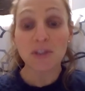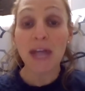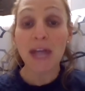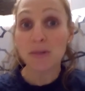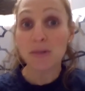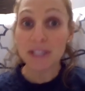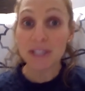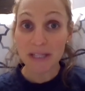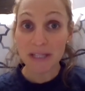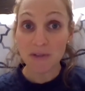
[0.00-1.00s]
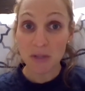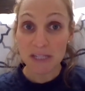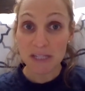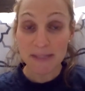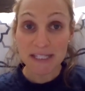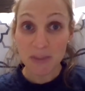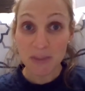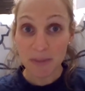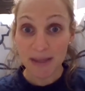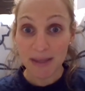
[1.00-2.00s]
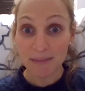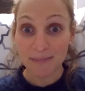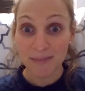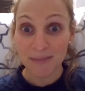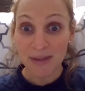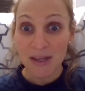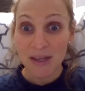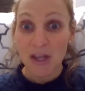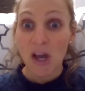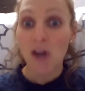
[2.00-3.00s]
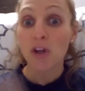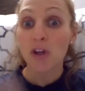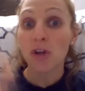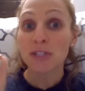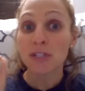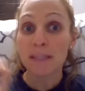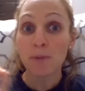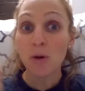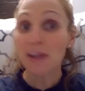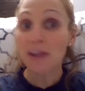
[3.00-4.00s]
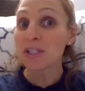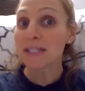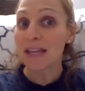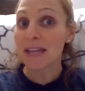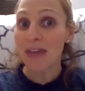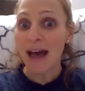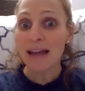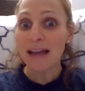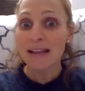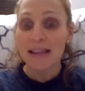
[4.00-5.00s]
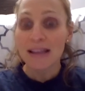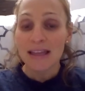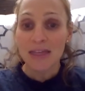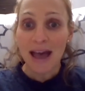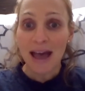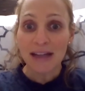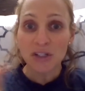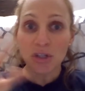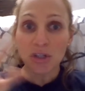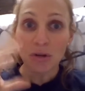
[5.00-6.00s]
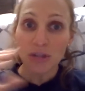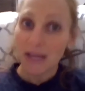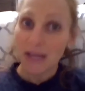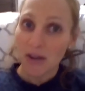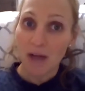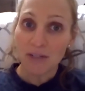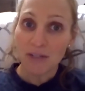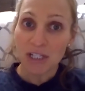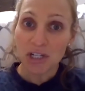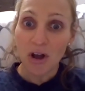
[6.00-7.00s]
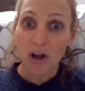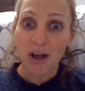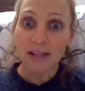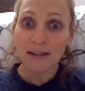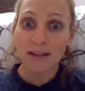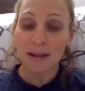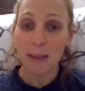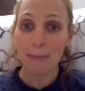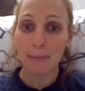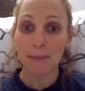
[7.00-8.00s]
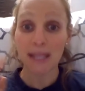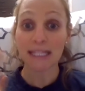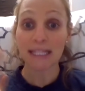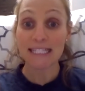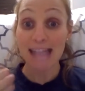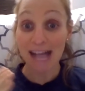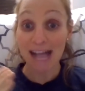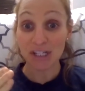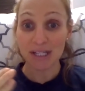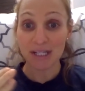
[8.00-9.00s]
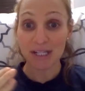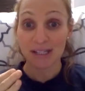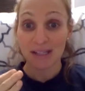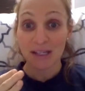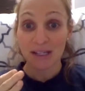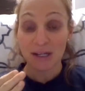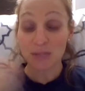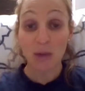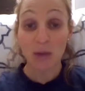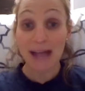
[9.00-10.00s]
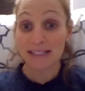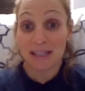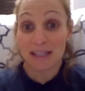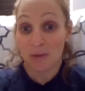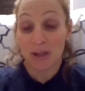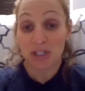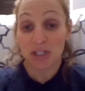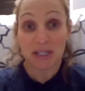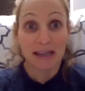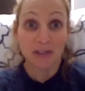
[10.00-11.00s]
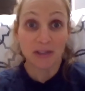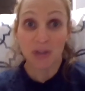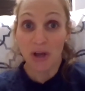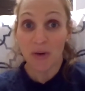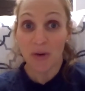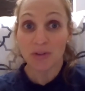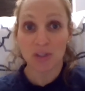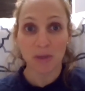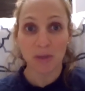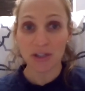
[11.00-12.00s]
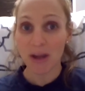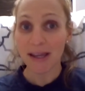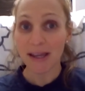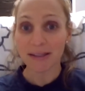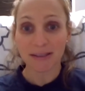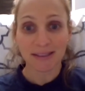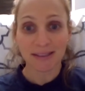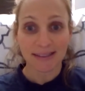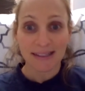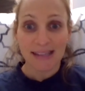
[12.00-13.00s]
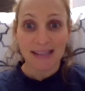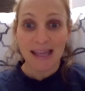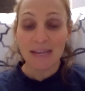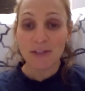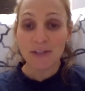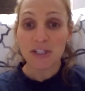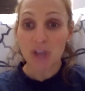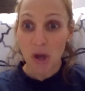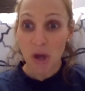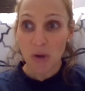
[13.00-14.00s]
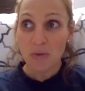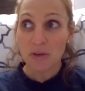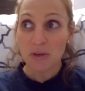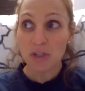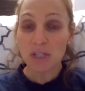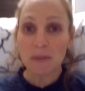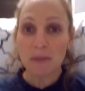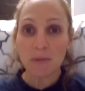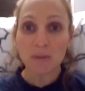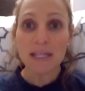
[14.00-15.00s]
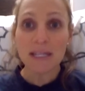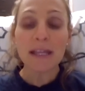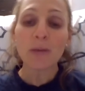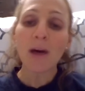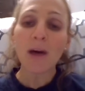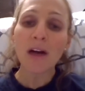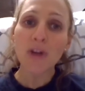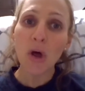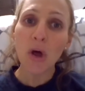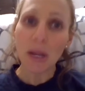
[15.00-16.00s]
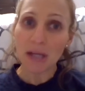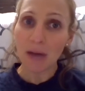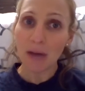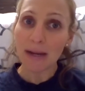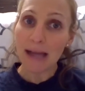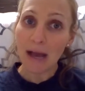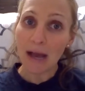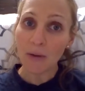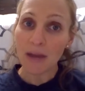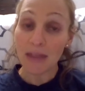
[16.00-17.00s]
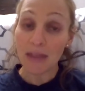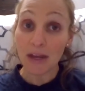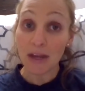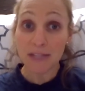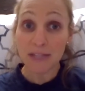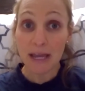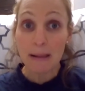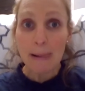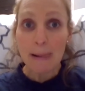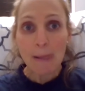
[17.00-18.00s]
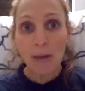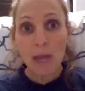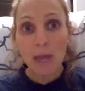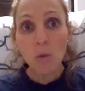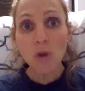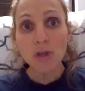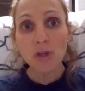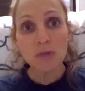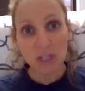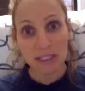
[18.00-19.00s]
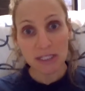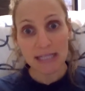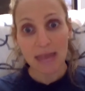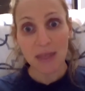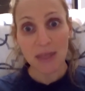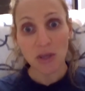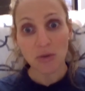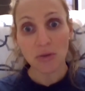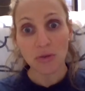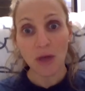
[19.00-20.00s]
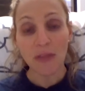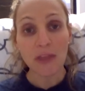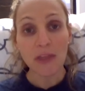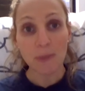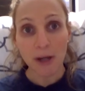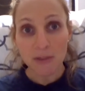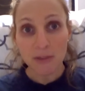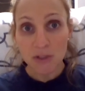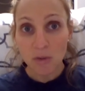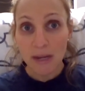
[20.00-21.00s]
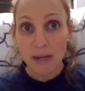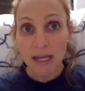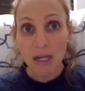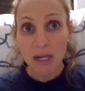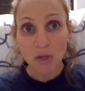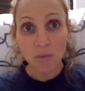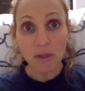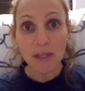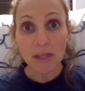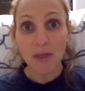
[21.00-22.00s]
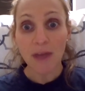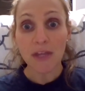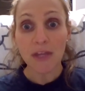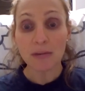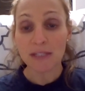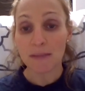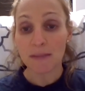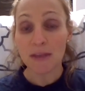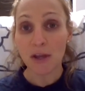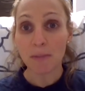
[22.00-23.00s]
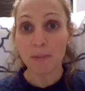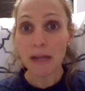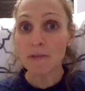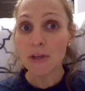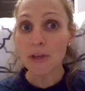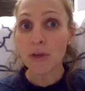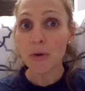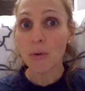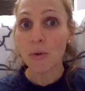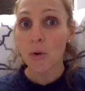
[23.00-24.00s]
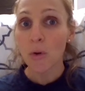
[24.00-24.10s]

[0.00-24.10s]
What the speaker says: Can you see yourself doing this business with me? Simple questions like that don't drag the conversation on, but elicit action. Because we're asking them a question, yes or no. Do you want to try it? And if it's no, usually people will say like, well, no, like not right now. And then I'll say, okay, well, you just said that you thought that the product was great and you really thought that it was something that could benefit you.